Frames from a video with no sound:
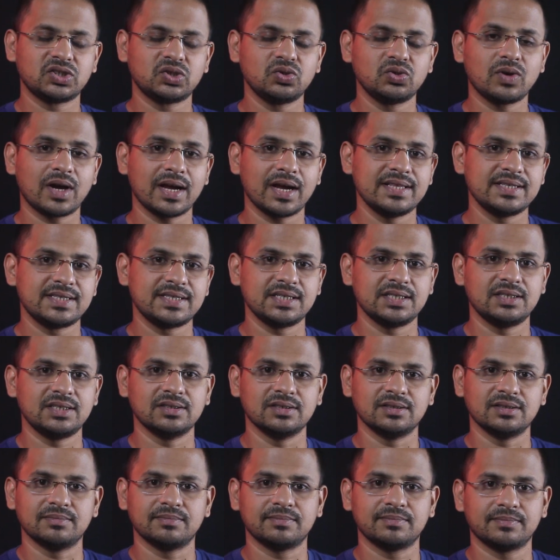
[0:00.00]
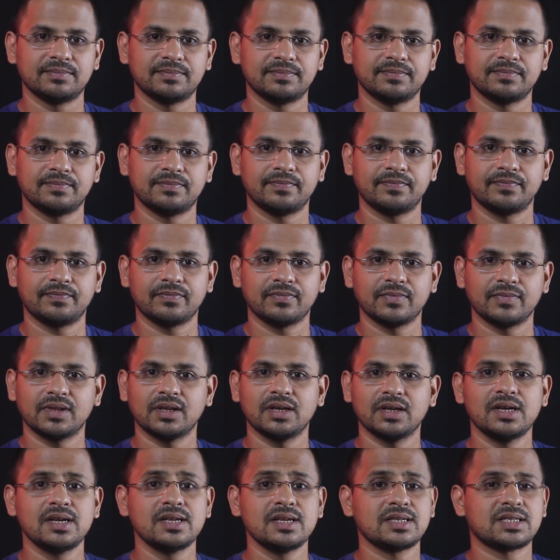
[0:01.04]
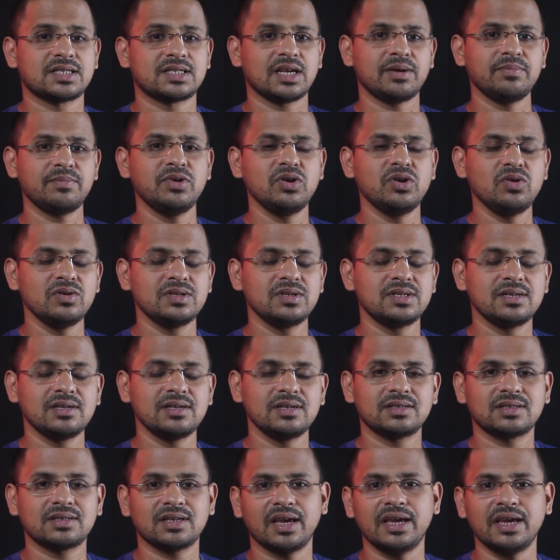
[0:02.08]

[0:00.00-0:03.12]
to consider. Some users,